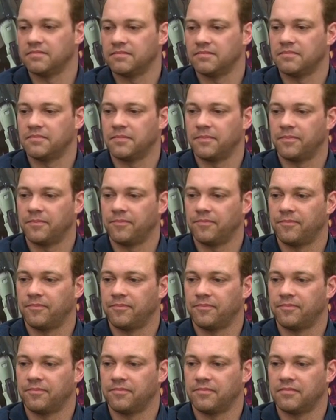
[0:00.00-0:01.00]

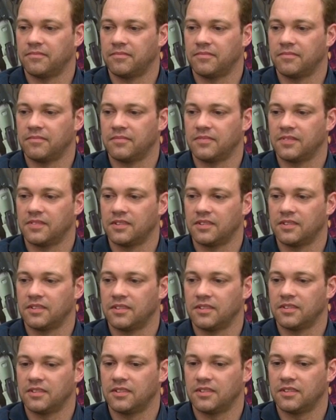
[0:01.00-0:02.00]

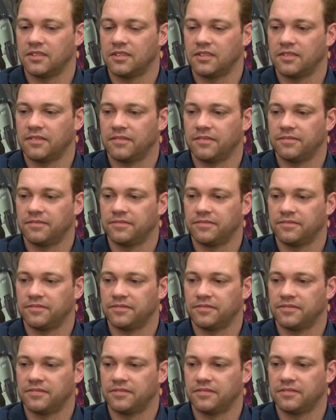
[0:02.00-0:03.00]

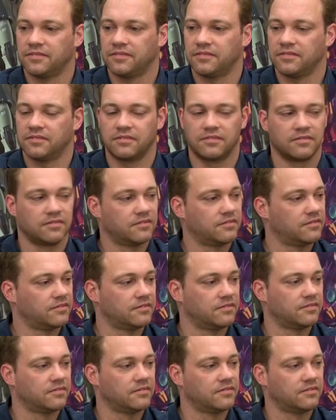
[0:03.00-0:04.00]

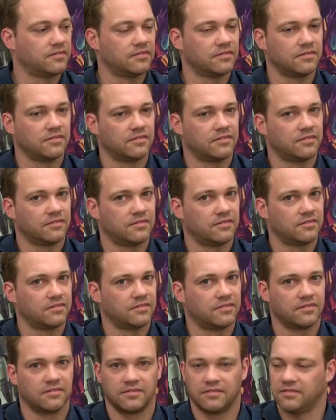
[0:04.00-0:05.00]

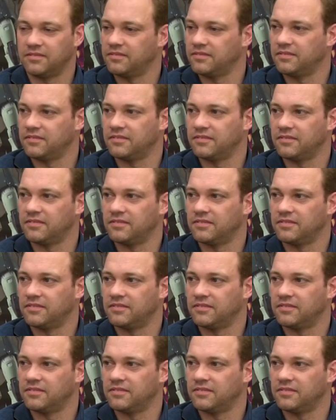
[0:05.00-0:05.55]
No words are spoken by the person on screen.